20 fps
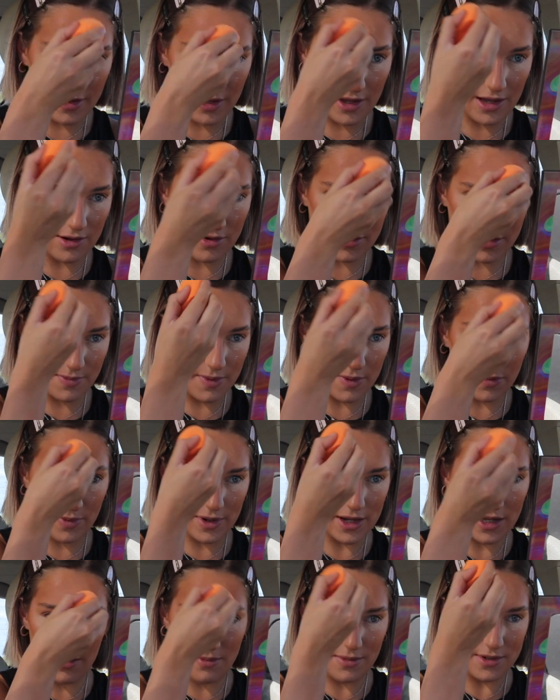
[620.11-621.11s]
Yeah, it goes a bit
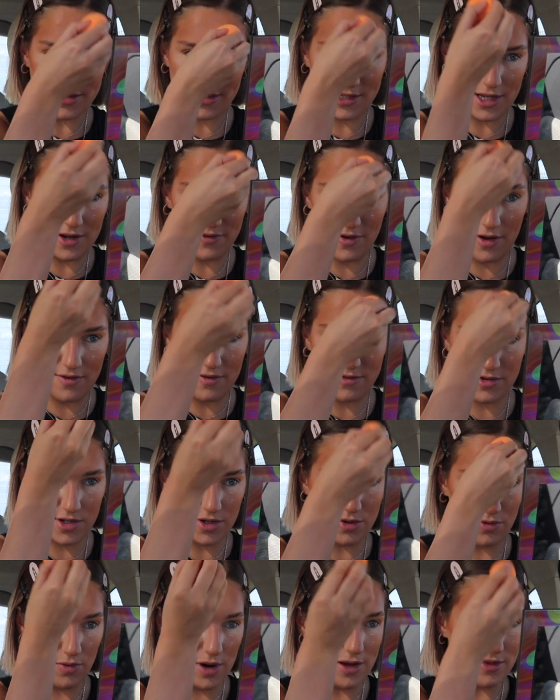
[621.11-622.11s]
weird on my skin if I have it
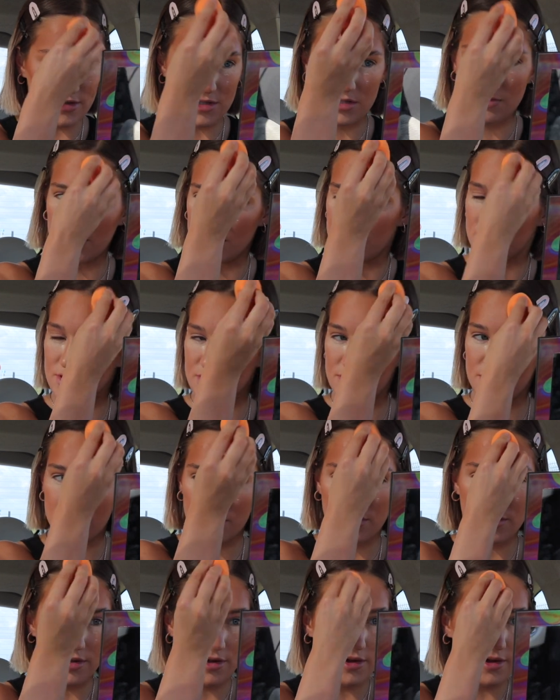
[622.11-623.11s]
too wet, the
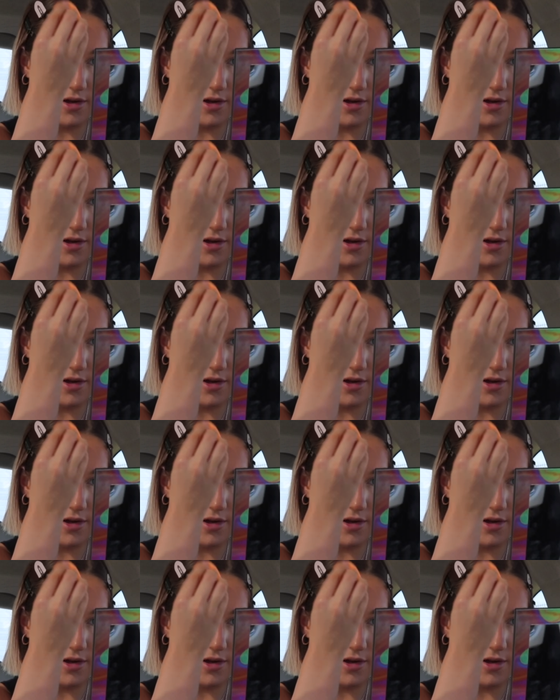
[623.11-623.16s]
sponge.